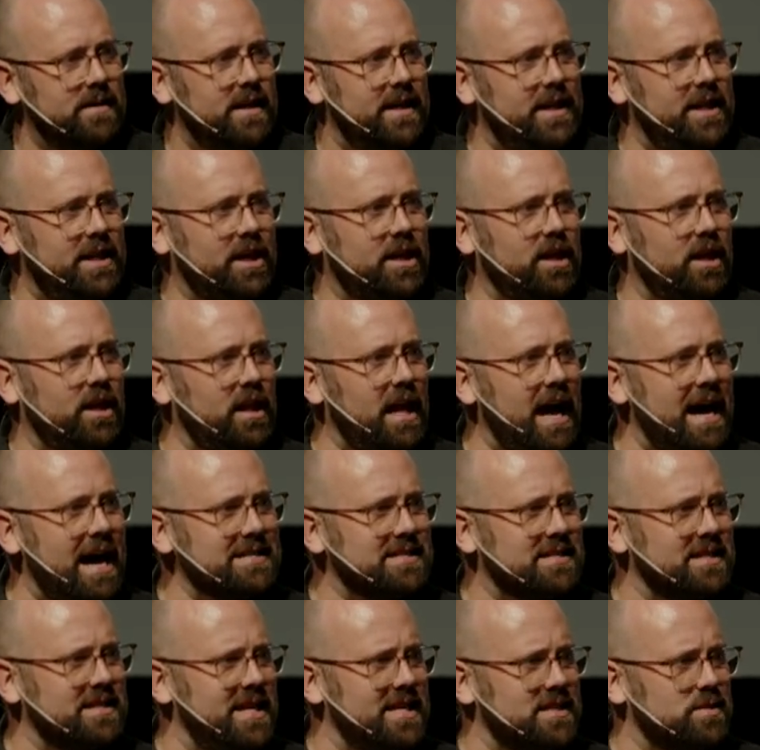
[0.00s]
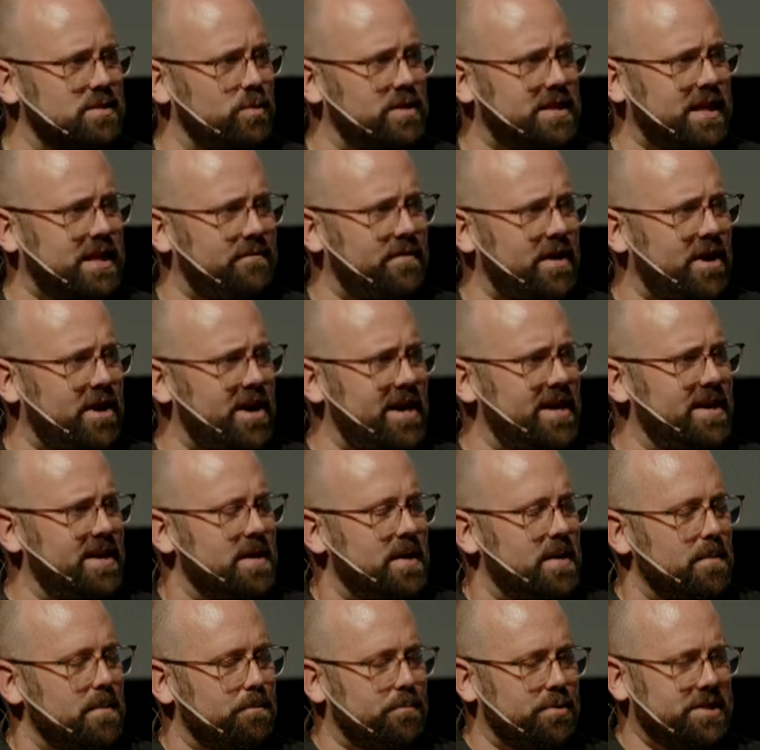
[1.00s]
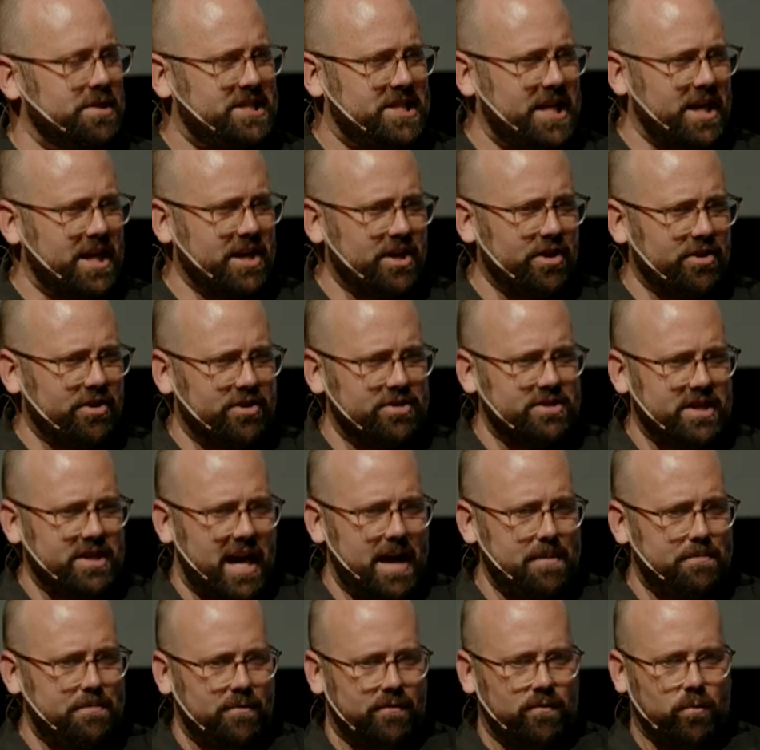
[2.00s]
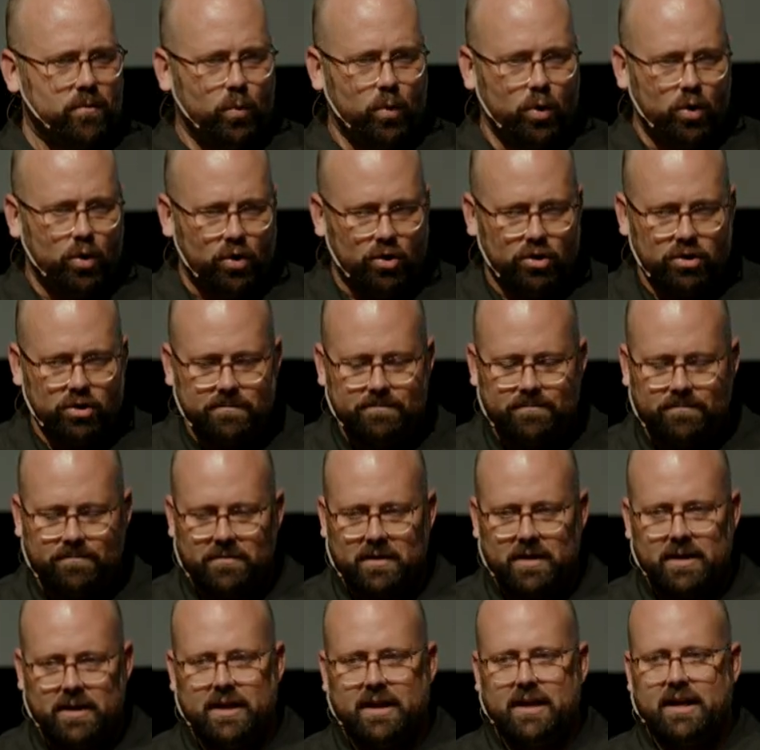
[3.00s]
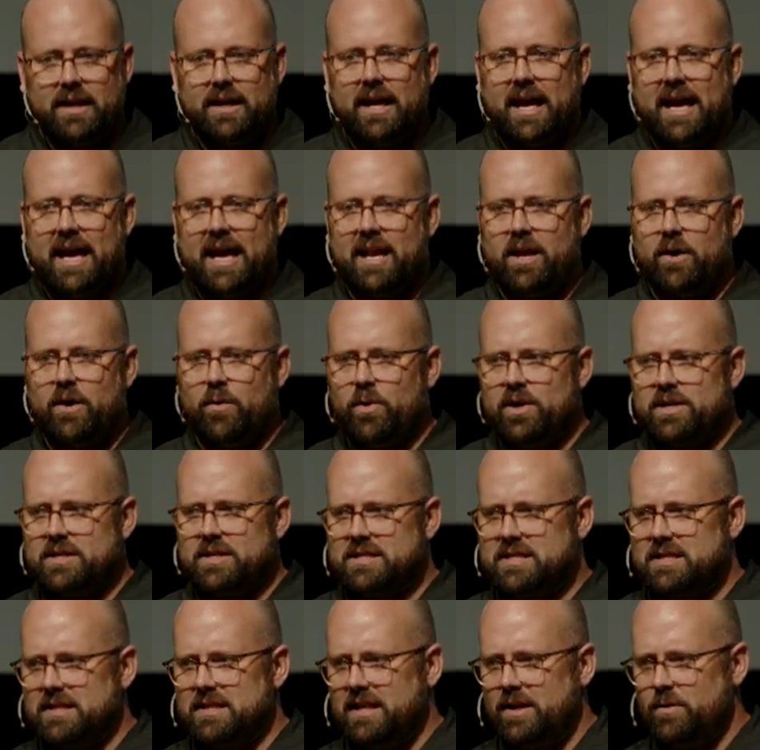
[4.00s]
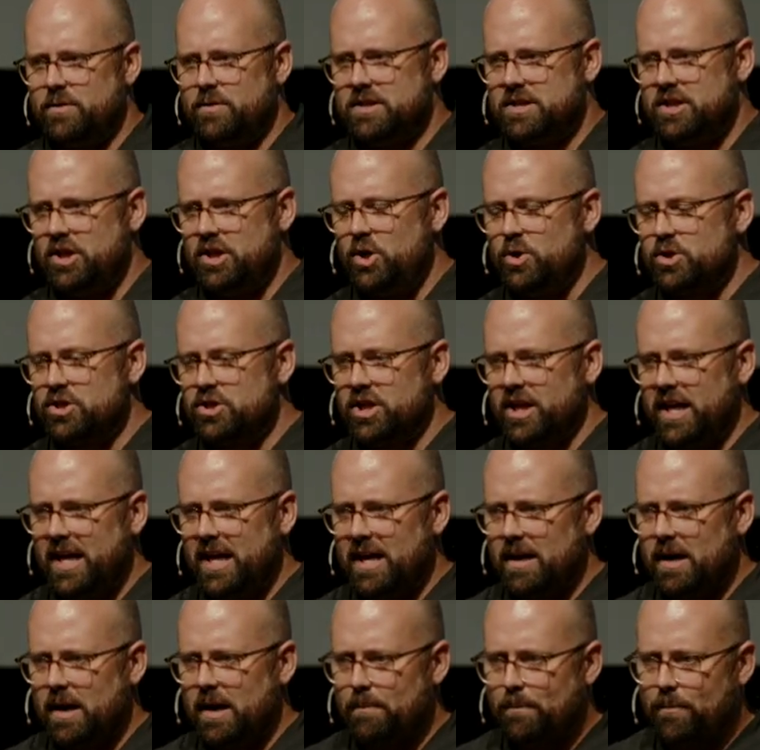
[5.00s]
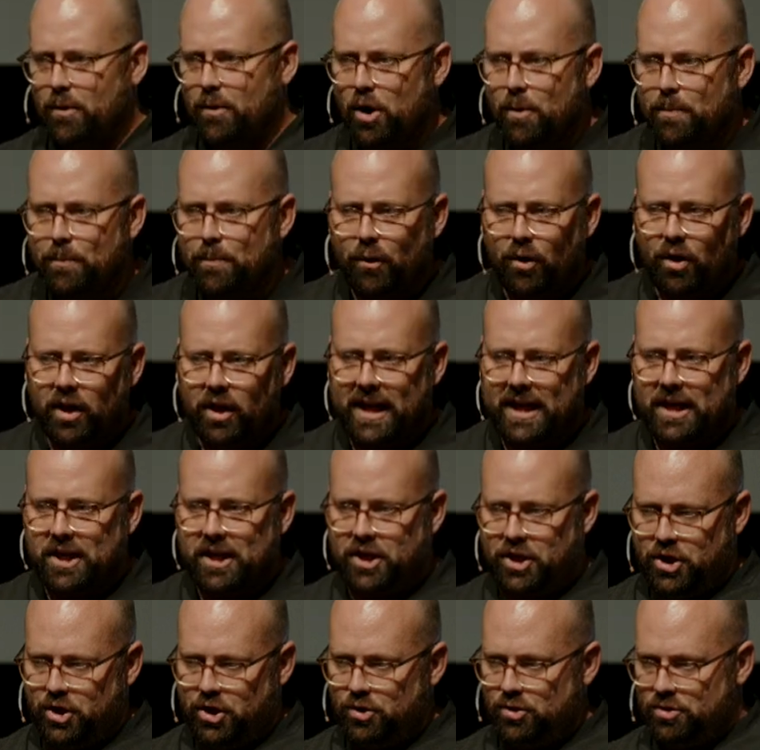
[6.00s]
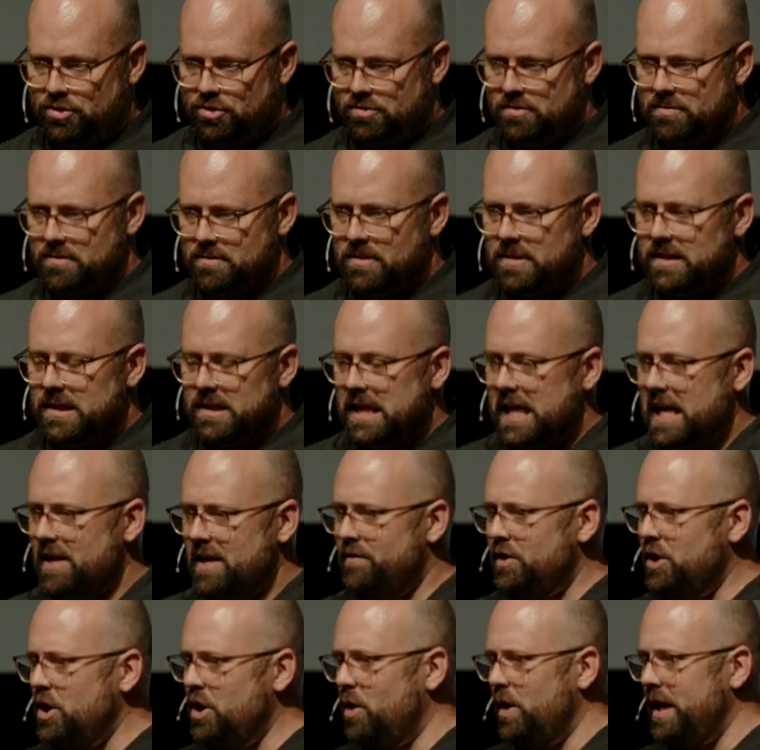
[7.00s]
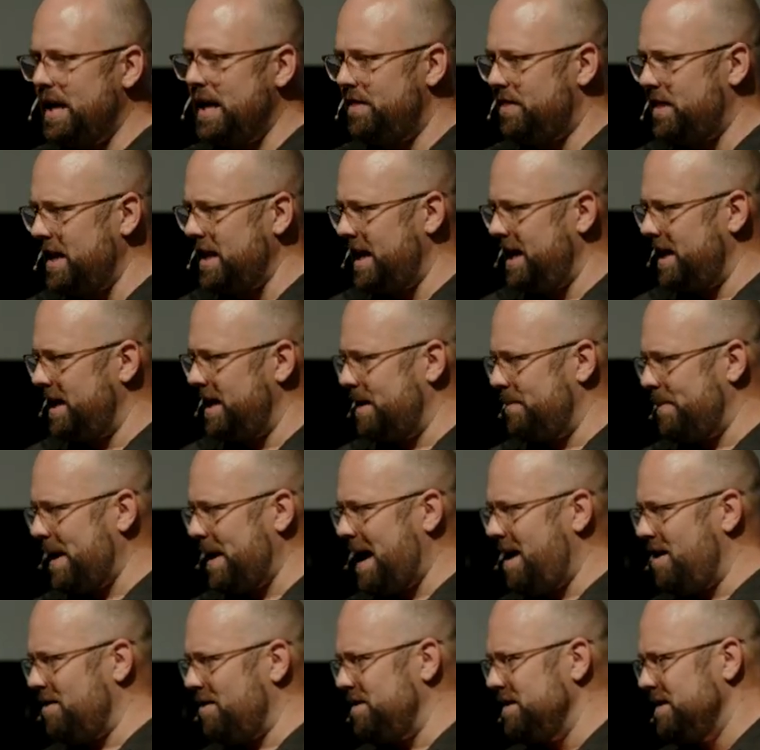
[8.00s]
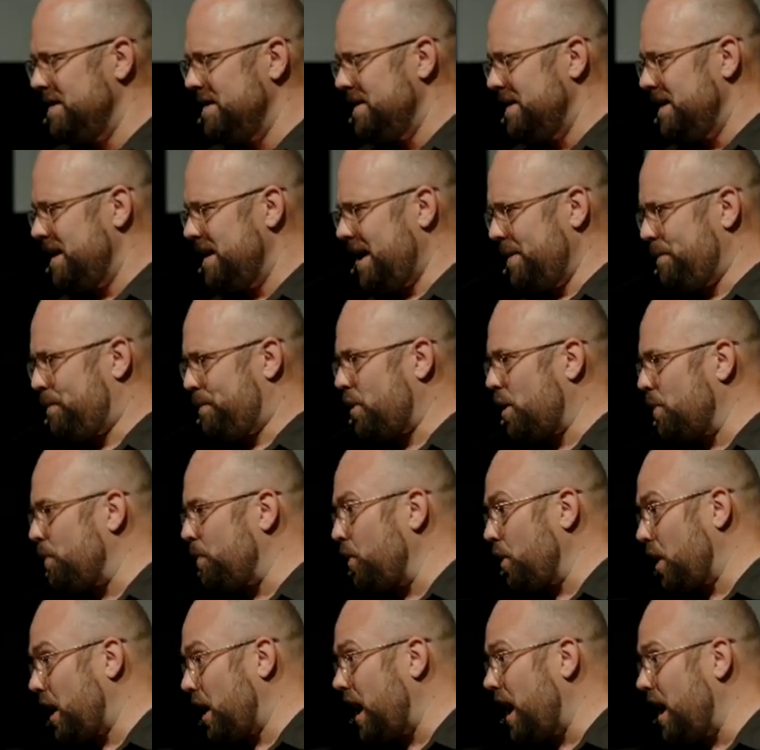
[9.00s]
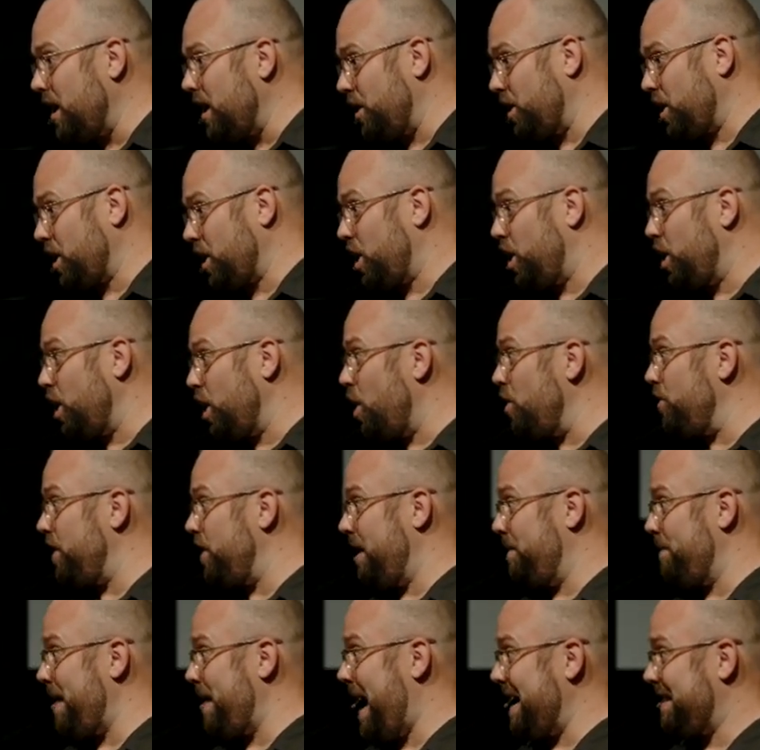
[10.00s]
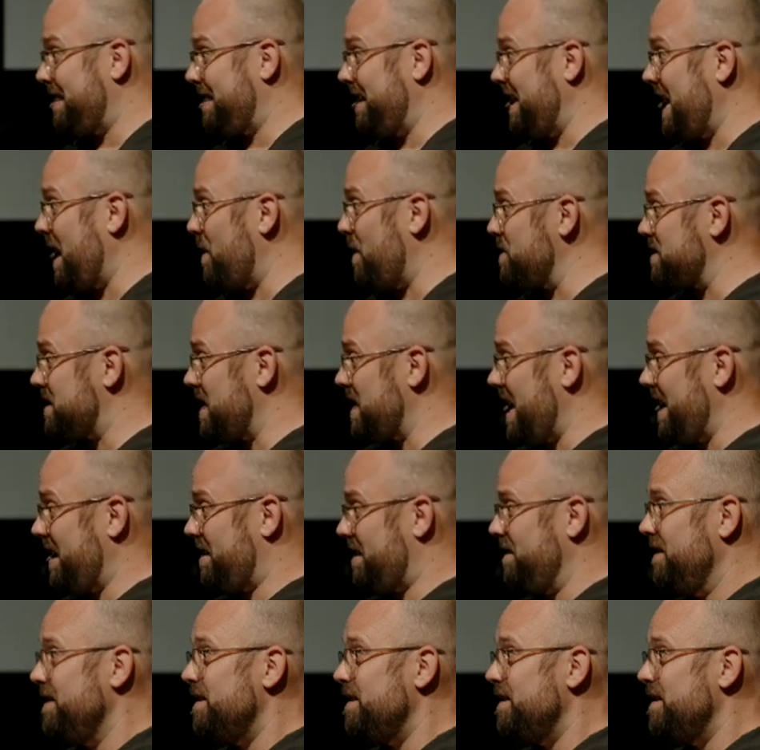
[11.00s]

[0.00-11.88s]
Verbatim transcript: And the Colossinus was a very particular type of wool, and it was, it was usually uh, purple in hue. And if you know anything about a purple color clothing back then, that was like